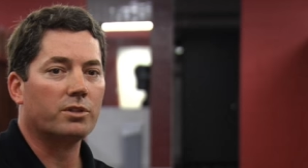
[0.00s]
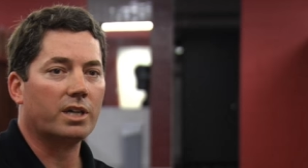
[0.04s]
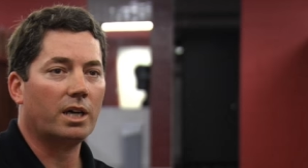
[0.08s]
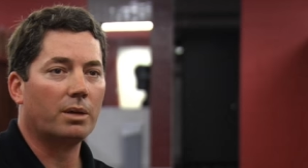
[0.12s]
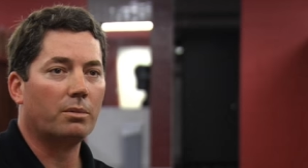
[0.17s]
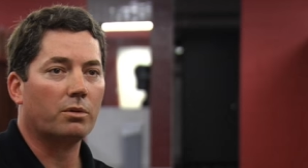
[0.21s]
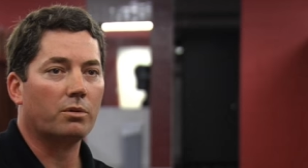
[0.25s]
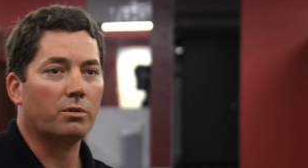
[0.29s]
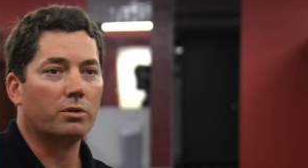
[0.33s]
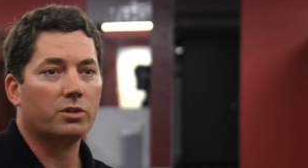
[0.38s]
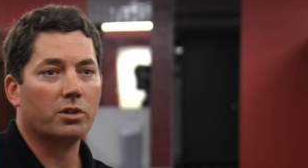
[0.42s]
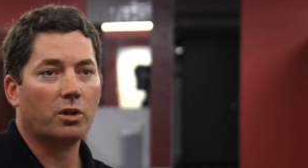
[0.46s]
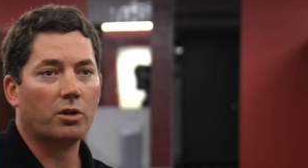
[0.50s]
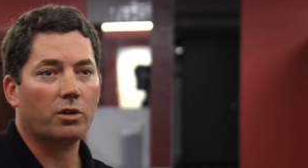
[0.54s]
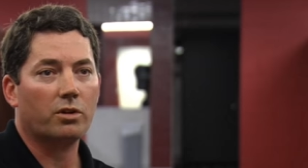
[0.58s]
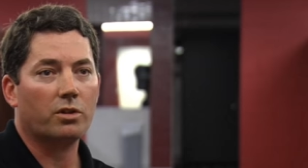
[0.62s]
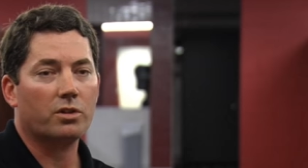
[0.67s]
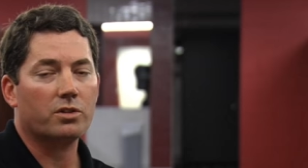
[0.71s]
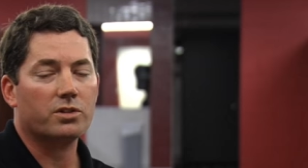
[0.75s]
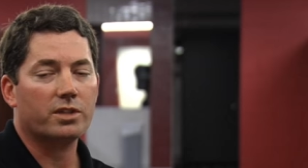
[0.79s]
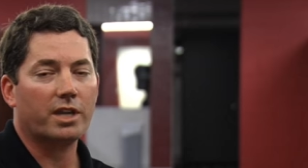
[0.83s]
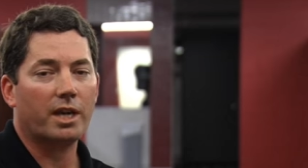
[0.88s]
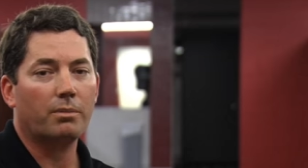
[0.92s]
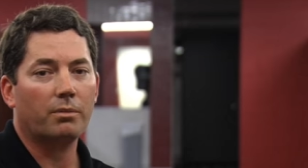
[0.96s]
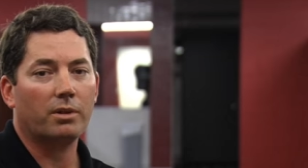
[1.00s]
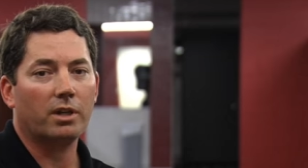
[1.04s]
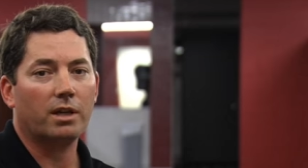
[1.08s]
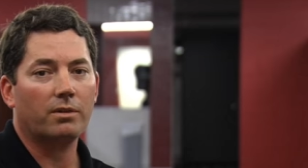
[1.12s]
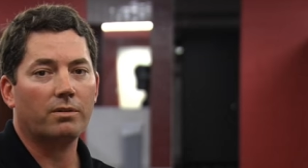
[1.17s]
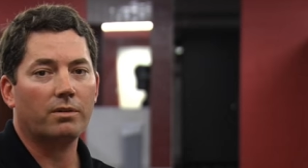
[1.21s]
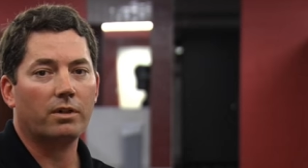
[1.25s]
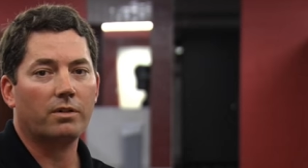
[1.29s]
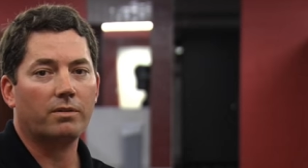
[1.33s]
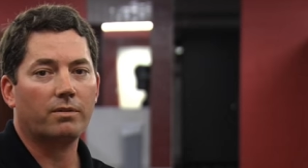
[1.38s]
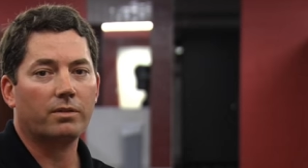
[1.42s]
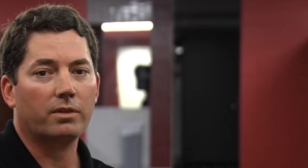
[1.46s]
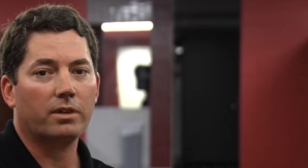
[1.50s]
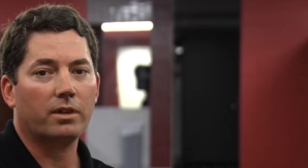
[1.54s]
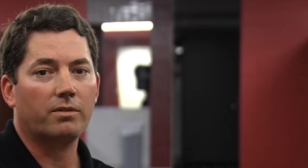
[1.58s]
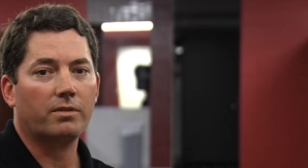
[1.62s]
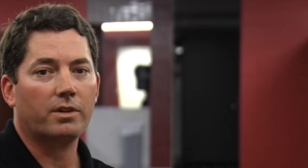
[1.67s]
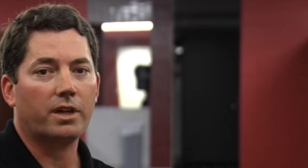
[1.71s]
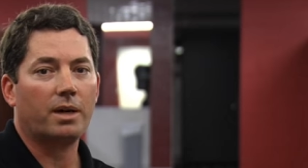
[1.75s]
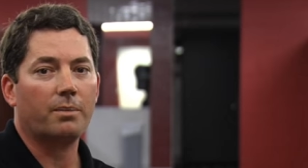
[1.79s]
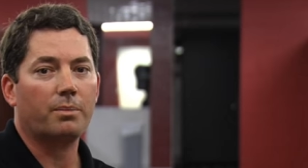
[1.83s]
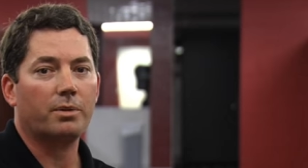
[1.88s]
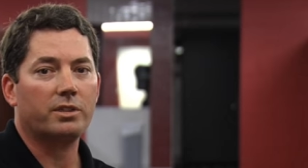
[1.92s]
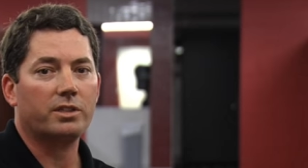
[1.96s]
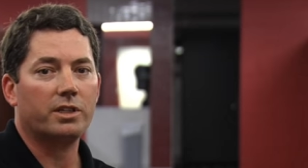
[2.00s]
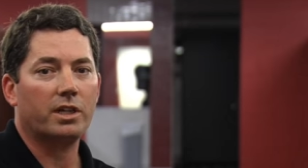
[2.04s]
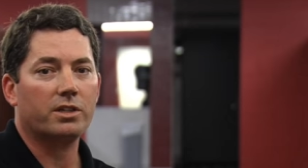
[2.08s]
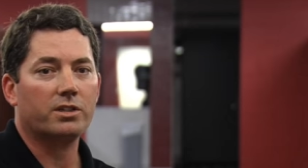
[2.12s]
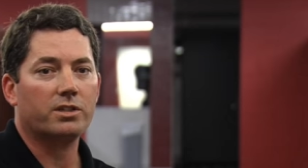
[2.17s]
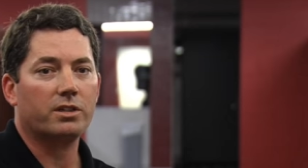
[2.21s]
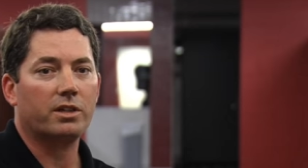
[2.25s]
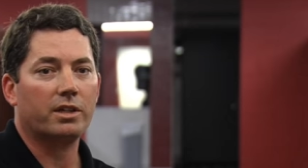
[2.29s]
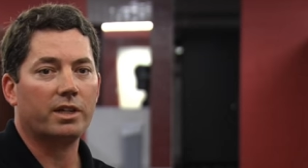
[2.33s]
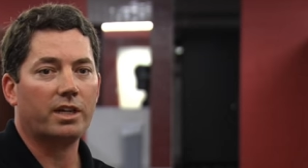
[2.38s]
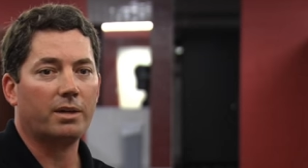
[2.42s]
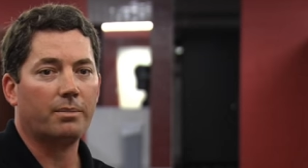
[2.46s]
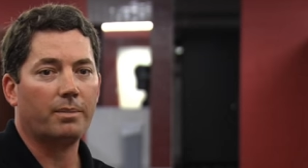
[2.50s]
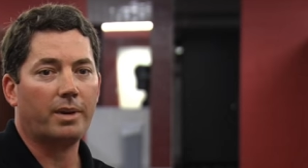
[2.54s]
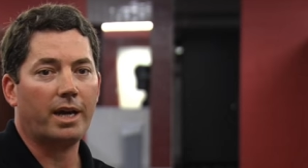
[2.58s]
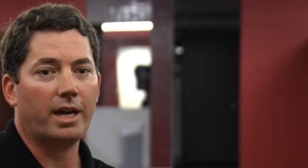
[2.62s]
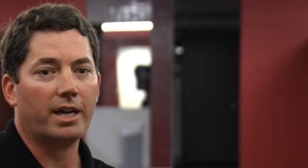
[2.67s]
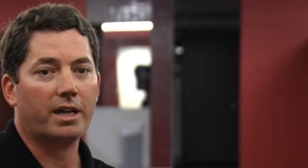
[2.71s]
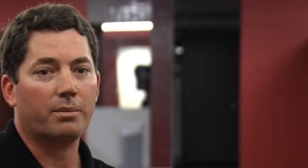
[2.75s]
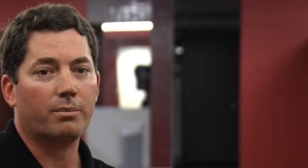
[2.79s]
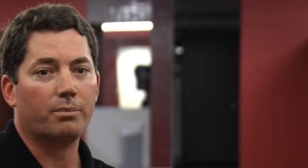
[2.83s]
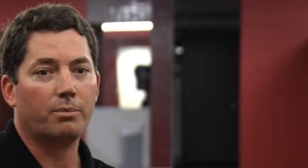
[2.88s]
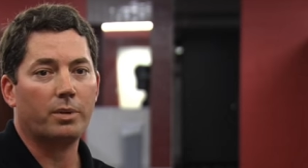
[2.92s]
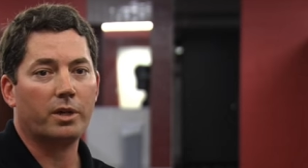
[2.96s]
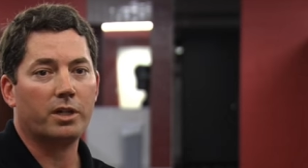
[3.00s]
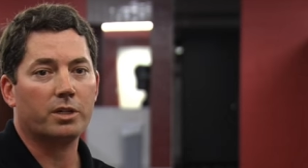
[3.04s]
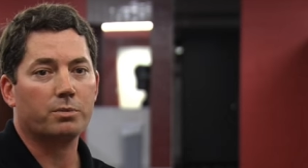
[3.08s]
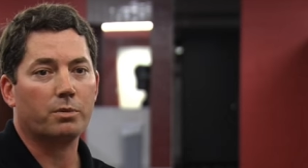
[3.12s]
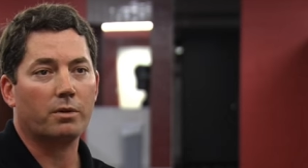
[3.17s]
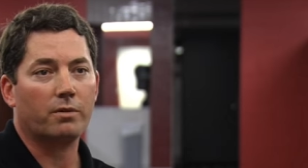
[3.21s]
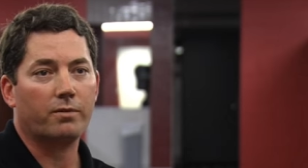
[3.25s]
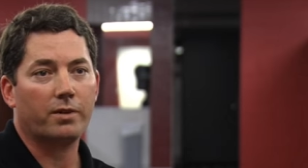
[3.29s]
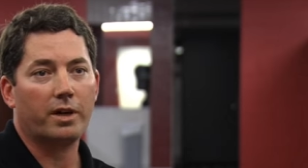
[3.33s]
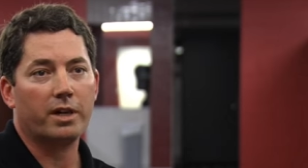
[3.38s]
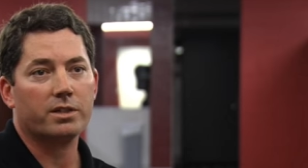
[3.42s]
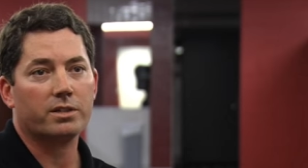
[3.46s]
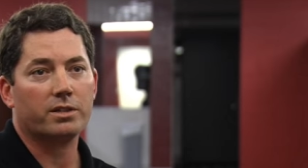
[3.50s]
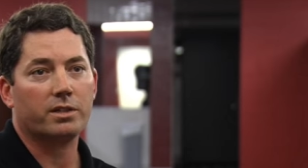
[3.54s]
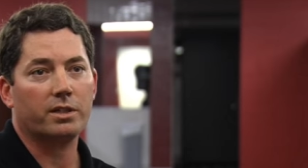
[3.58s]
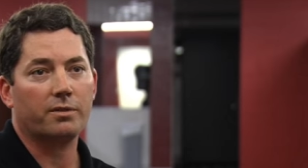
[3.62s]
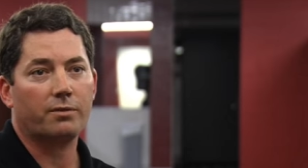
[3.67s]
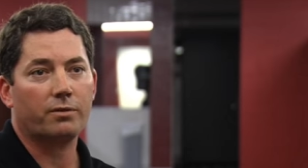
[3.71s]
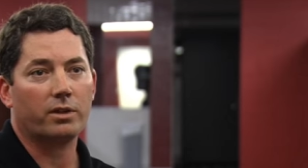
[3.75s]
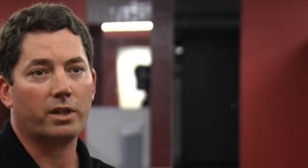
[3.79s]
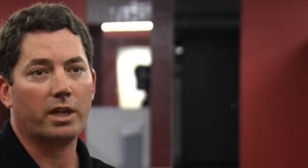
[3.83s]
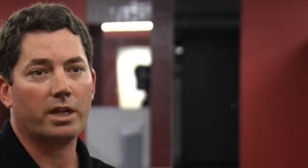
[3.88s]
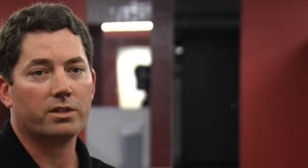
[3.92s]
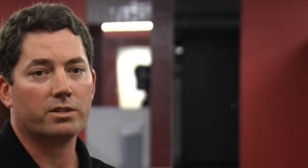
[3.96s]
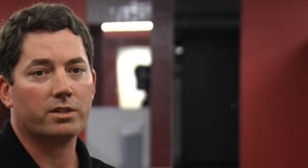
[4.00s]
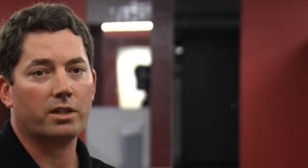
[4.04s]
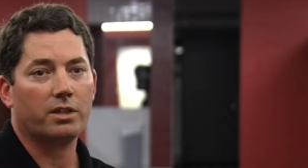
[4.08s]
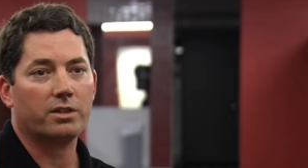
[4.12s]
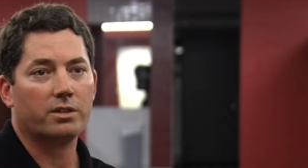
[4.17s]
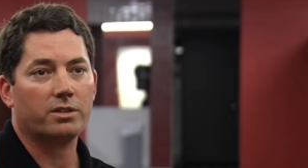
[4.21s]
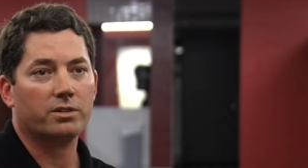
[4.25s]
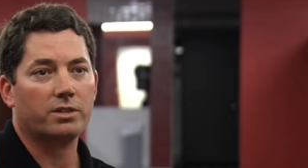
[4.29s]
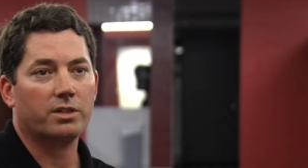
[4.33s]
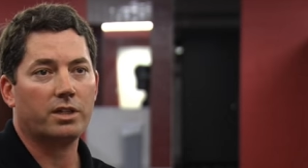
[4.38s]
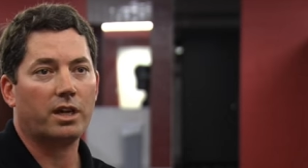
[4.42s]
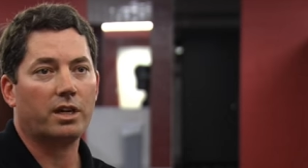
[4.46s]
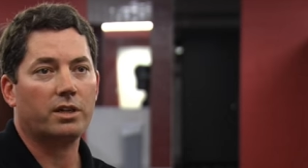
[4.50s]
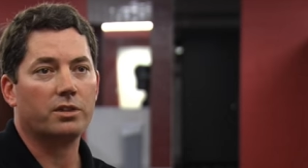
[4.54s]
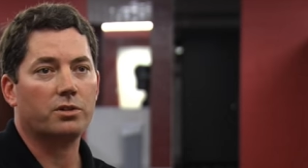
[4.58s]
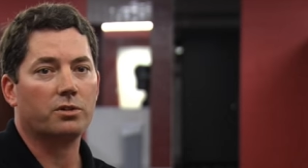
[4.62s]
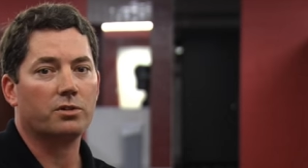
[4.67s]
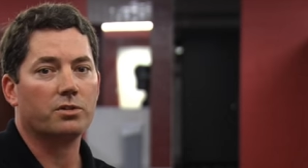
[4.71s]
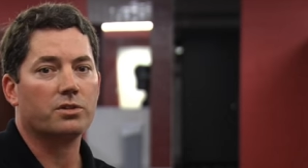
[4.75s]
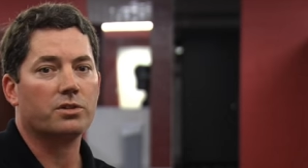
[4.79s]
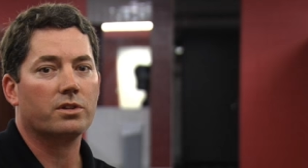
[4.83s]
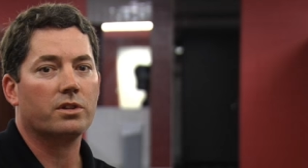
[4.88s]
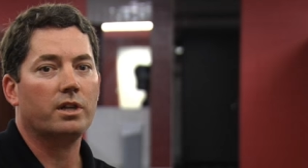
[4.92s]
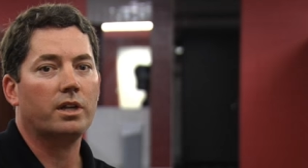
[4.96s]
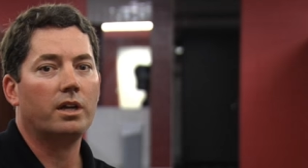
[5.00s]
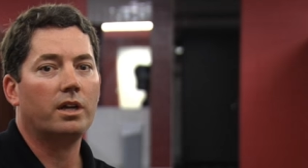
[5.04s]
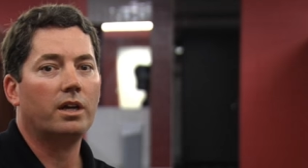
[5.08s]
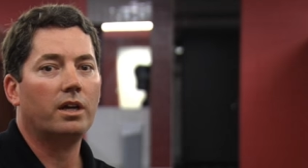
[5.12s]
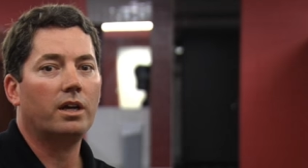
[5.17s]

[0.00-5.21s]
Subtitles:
was able to return to the same level of competition and get back and pitch professionally for the Los Angeles Dodgers